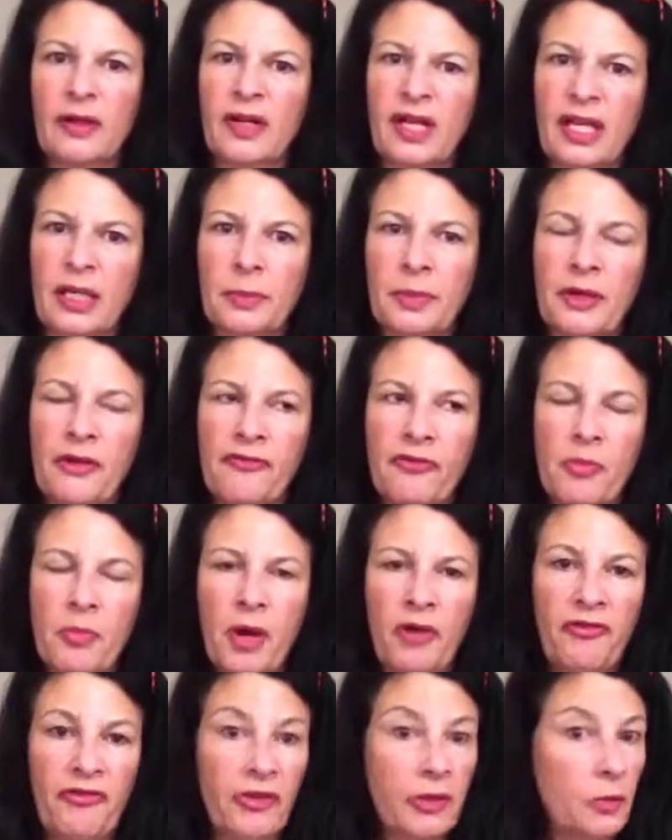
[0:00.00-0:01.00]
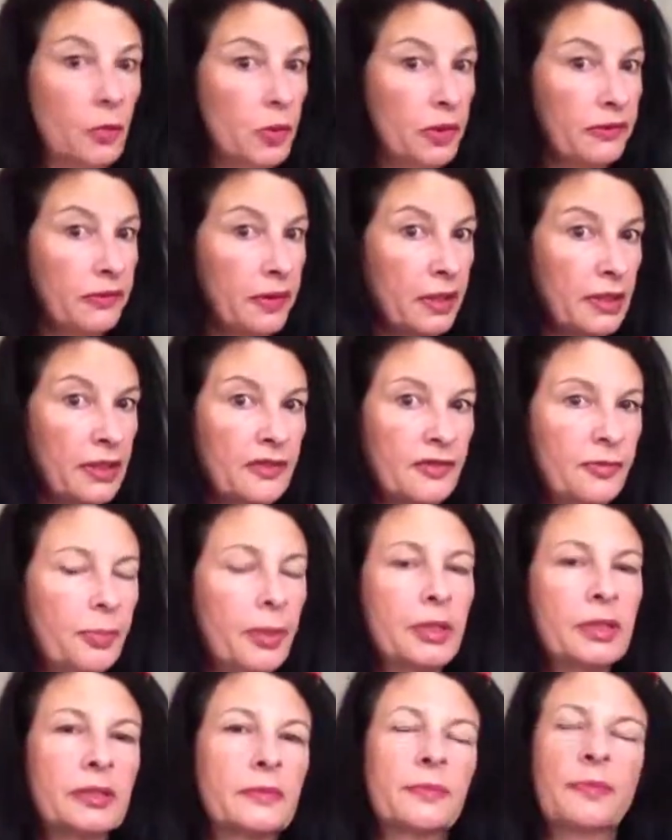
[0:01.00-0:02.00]
get a bit of a muffin with these,
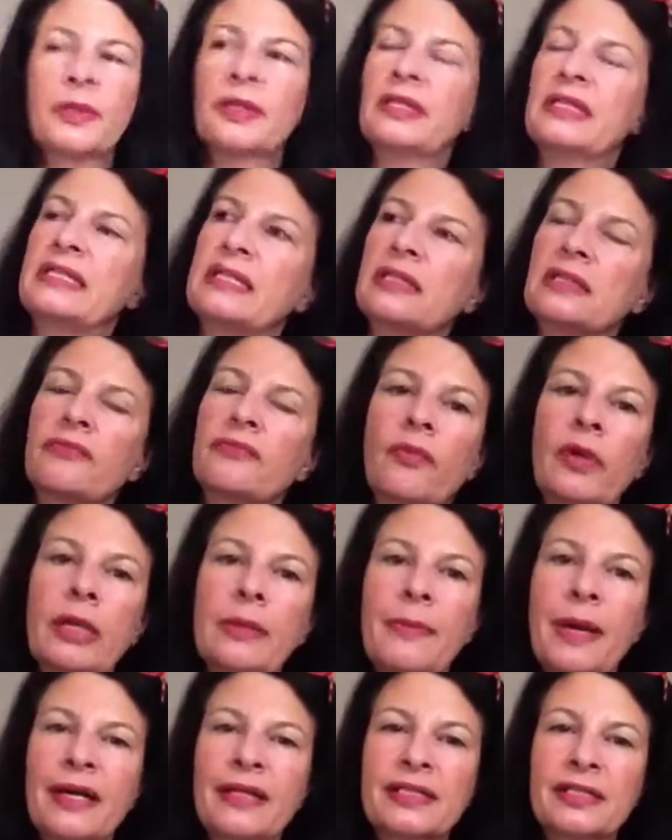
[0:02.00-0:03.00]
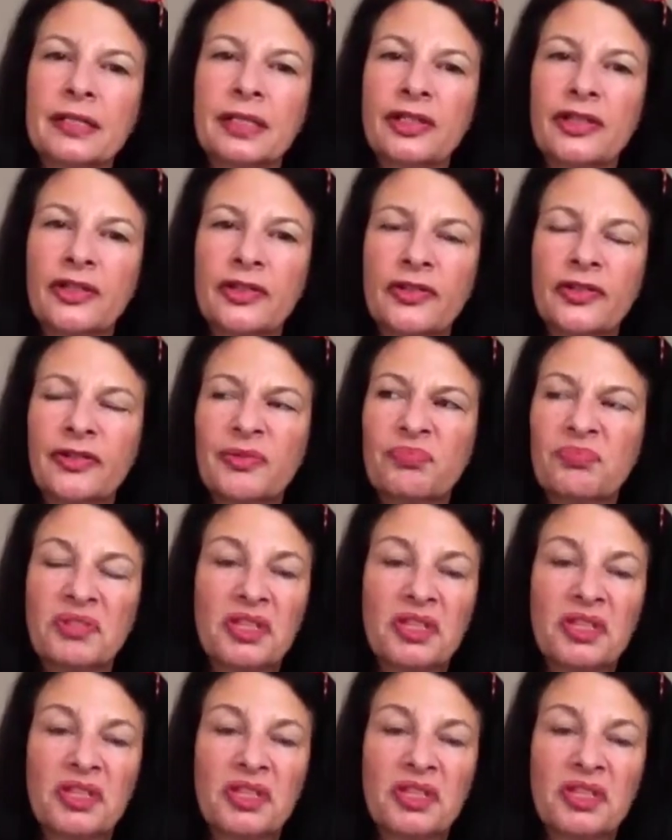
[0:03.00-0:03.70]
but it doesn't really matter, because,